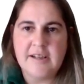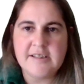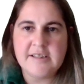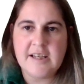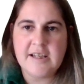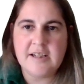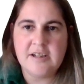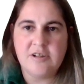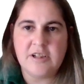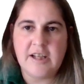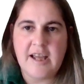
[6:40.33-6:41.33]
Let's take a
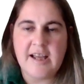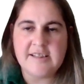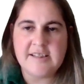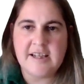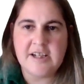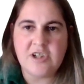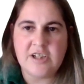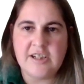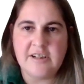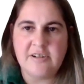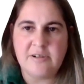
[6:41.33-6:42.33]
look at
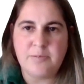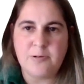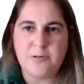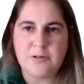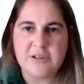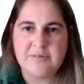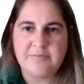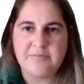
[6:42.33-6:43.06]
scheduling a report.